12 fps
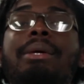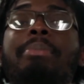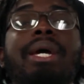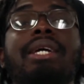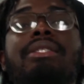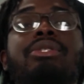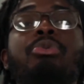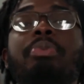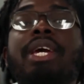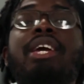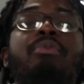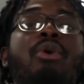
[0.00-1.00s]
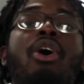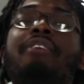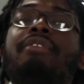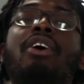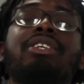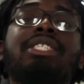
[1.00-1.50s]
the biggest superhero
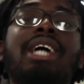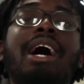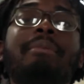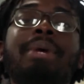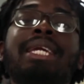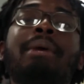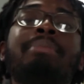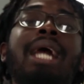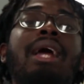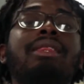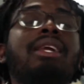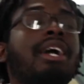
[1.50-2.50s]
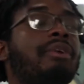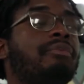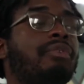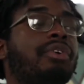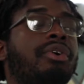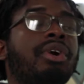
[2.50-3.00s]
of all time, man. I'm not looking
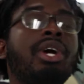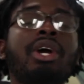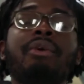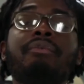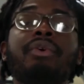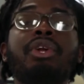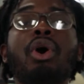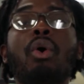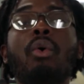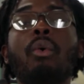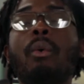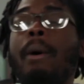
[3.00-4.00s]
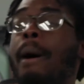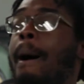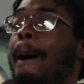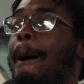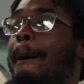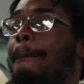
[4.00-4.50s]
for no
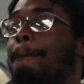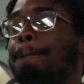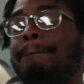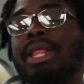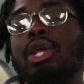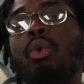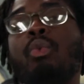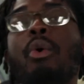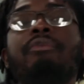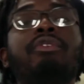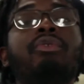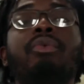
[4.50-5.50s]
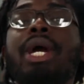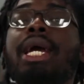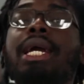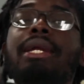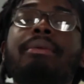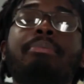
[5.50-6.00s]

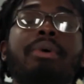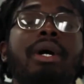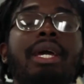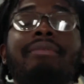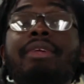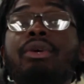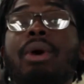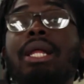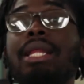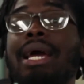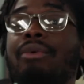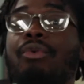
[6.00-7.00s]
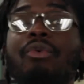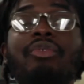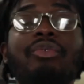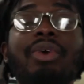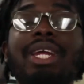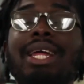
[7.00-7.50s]
Wolverine, bro. Even though I like
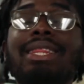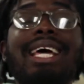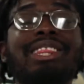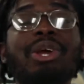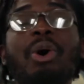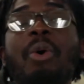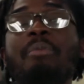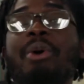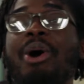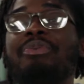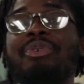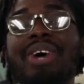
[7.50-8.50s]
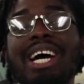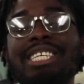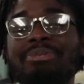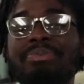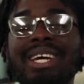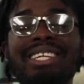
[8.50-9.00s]
Wolverine, I like the whole Marvel
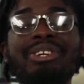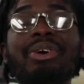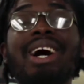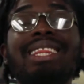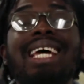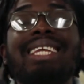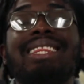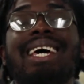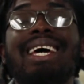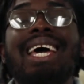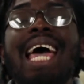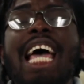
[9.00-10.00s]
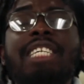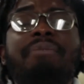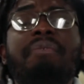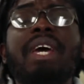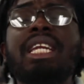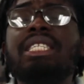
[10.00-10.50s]
aspect. I like that. It's
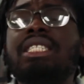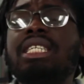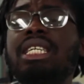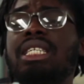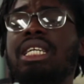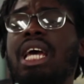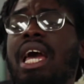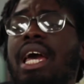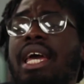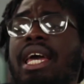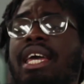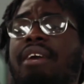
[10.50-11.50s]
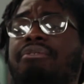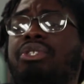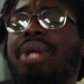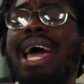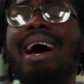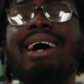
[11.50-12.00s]
fantasy. It gives
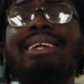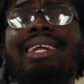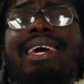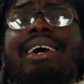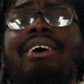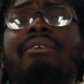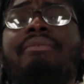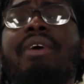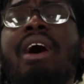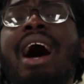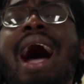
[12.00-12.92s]
you that idea of a